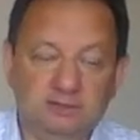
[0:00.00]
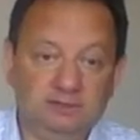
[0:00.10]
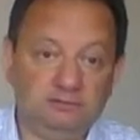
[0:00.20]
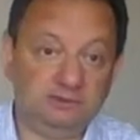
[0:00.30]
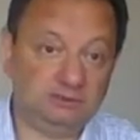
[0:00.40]
it
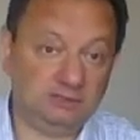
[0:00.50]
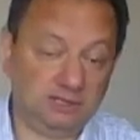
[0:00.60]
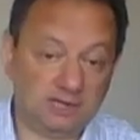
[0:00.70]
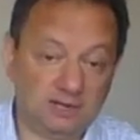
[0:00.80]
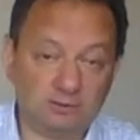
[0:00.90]
will
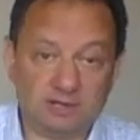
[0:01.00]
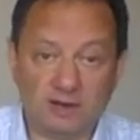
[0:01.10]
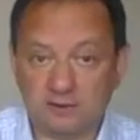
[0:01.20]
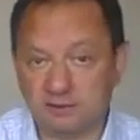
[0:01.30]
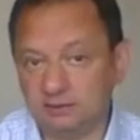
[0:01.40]
take
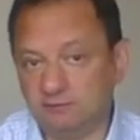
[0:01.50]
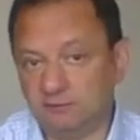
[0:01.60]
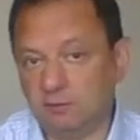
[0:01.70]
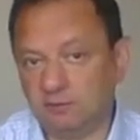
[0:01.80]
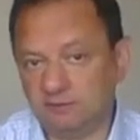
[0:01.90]
another
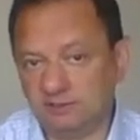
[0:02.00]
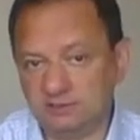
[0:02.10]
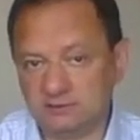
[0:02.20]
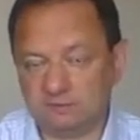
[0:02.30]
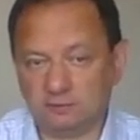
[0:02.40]
3-4
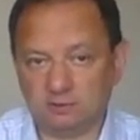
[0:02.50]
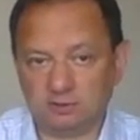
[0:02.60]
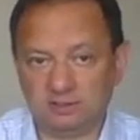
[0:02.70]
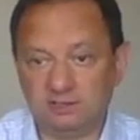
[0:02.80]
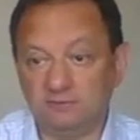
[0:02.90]
weeks for
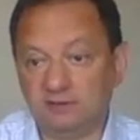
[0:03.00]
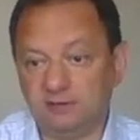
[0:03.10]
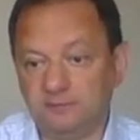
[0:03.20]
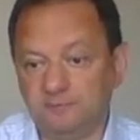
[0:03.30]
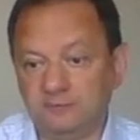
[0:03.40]

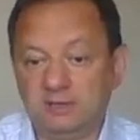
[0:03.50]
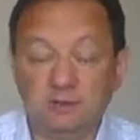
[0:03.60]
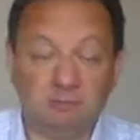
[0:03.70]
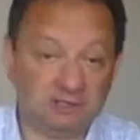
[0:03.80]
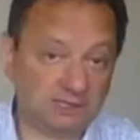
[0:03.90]
delivery,
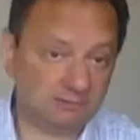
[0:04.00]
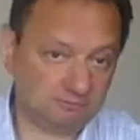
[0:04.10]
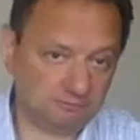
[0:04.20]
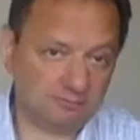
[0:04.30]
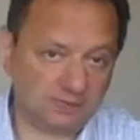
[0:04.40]
but I
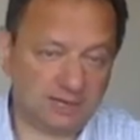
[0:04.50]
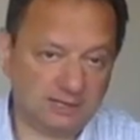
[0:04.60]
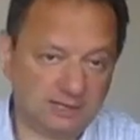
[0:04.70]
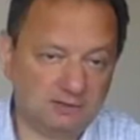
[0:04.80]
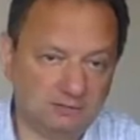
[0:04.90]

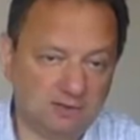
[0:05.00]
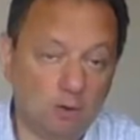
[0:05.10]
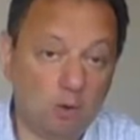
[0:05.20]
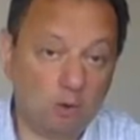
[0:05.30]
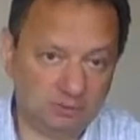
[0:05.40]
anyway
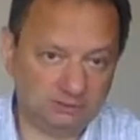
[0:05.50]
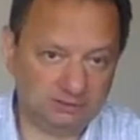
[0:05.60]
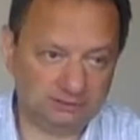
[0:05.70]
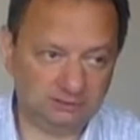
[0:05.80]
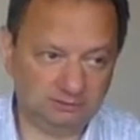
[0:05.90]
hope
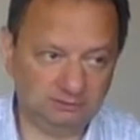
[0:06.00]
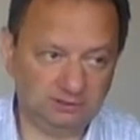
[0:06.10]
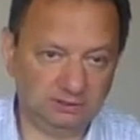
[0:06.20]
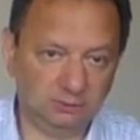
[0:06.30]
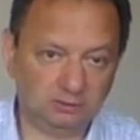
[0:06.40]
that it
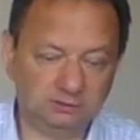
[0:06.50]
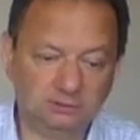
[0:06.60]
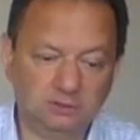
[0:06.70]
will not